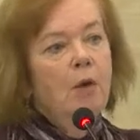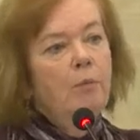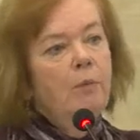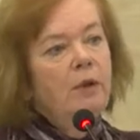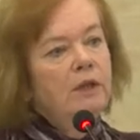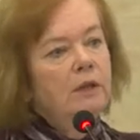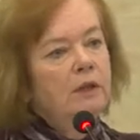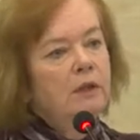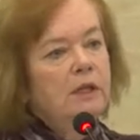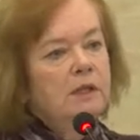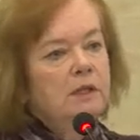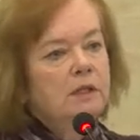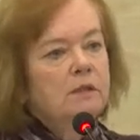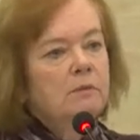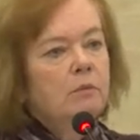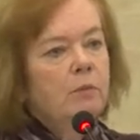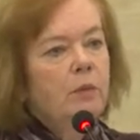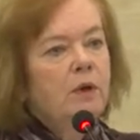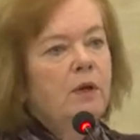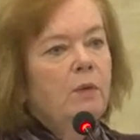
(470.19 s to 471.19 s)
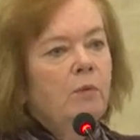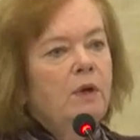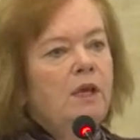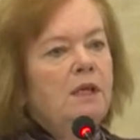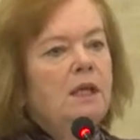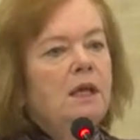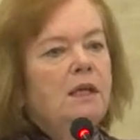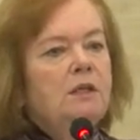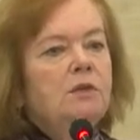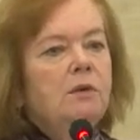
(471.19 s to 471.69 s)
But we
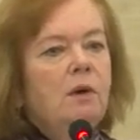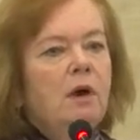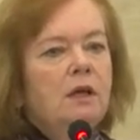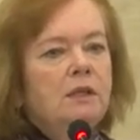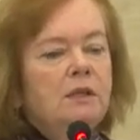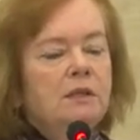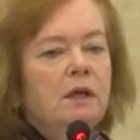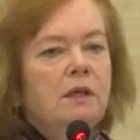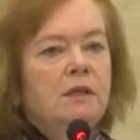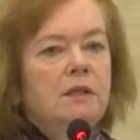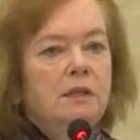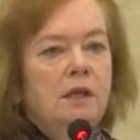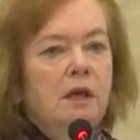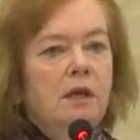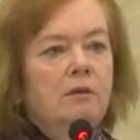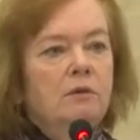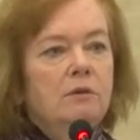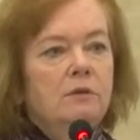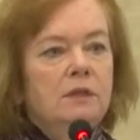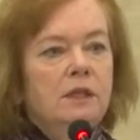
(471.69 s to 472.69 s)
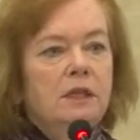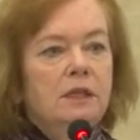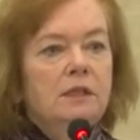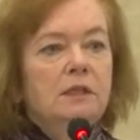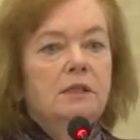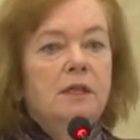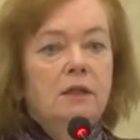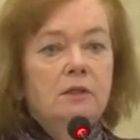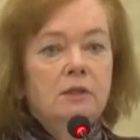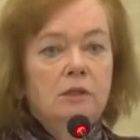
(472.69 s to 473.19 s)
need to ask ourselves the
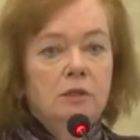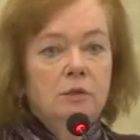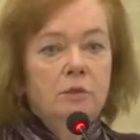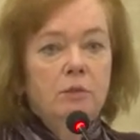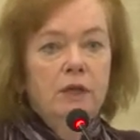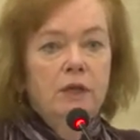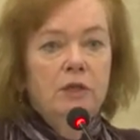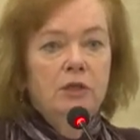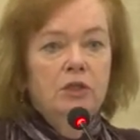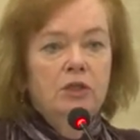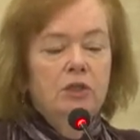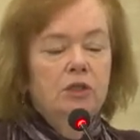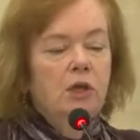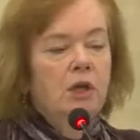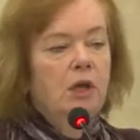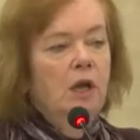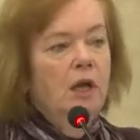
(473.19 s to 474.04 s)
extent to which